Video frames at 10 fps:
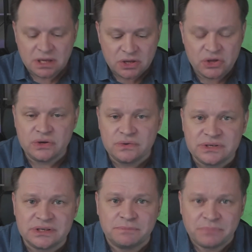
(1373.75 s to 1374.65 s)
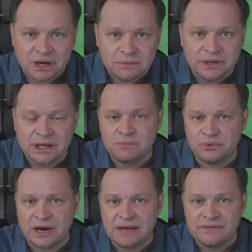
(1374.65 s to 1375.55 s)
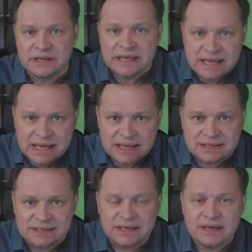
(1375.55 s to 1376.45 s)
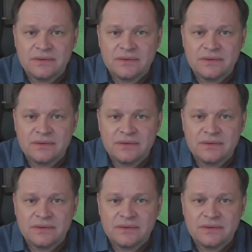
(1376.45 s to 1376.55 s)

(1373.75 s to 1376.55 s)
use the public and private keys